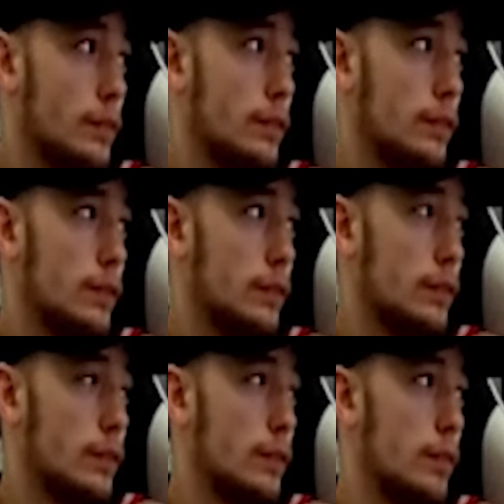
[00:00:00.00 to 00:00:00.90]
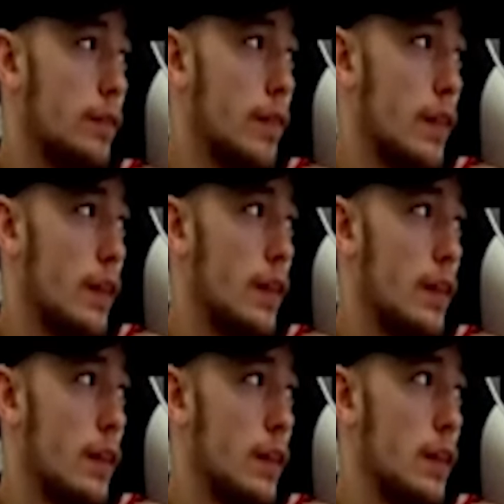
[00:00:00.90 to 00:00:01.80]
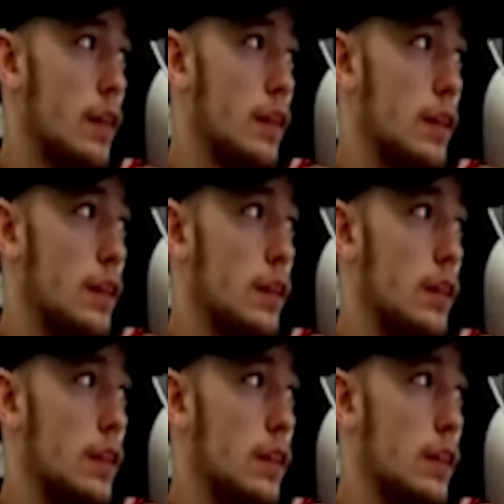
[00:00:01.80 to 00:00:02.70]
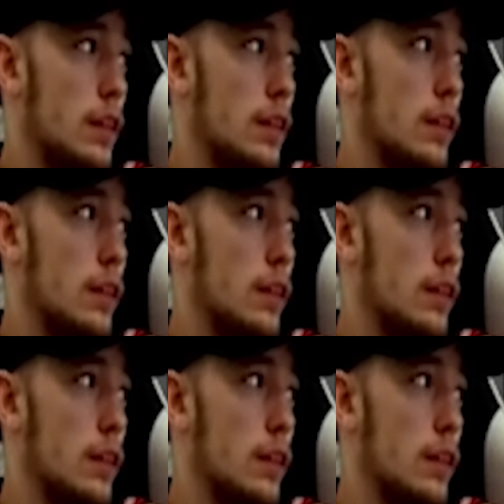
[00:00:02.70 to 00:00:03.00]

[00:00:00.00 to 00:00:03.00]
(not speaking)